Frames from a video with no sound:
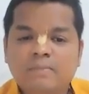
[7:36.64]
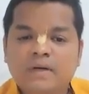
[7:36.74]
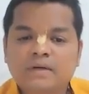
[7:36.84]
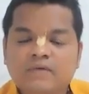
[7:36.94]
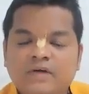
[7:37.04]

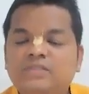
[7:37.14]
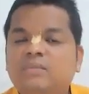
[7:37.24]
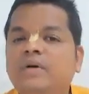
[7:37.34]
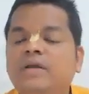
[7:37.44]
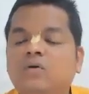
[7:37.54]
But
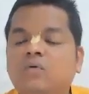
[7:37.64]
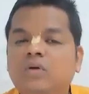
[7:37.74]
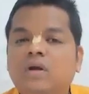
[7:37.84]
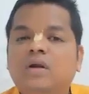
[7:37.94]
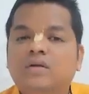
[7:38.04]
Vaishampayana
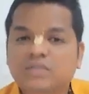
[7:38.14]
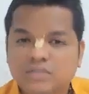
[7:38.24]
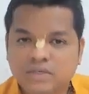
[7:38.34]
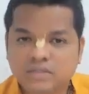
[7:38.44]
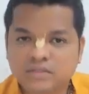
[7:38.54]
could not
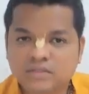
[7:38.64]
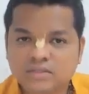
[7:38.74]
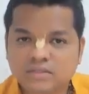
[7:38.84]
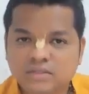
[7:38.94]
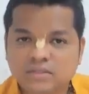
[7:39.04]
understand
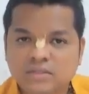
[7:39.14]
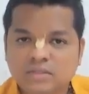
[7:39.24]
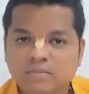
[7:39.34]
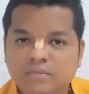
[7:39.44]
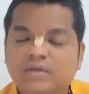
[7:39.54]
this.
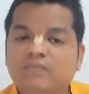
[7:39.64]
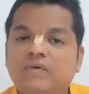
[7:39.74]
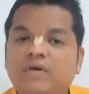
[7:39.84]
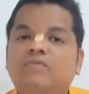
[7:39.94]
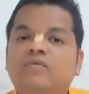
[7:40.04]
He
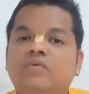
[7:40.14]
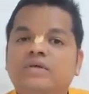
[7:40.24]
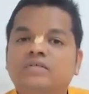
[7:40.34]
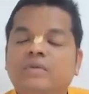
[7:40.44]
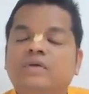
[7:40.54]
became very
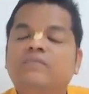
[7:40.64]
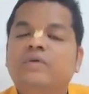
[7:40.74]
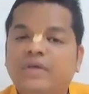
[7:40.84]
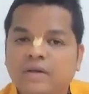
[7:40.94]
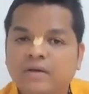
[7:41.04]
furious. He became
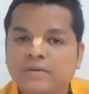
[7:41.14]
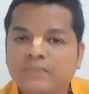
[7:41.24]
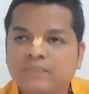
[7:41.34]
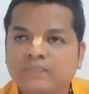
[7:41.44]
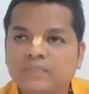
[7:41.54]
very angry.